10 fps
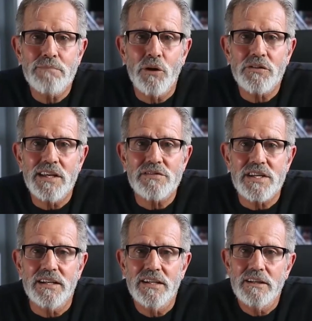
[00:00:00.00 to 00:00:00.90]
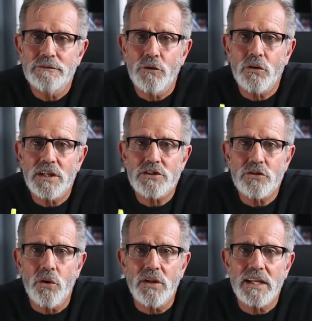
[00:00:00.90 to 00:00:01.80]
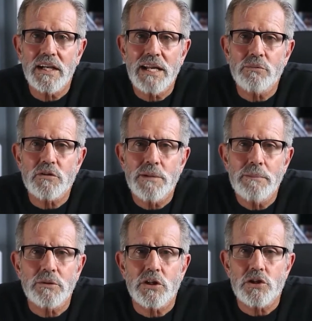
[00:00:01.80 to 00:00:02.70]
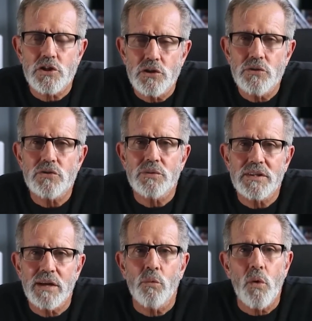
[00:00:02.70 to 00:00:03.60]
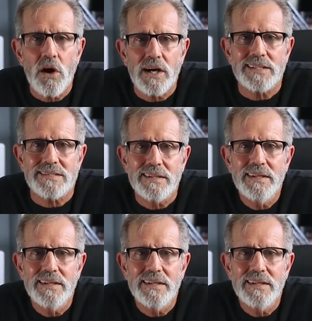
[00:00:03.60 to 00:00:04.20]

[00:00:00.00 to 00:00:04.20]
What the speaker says: both gives you full control and enables people to choose what they want.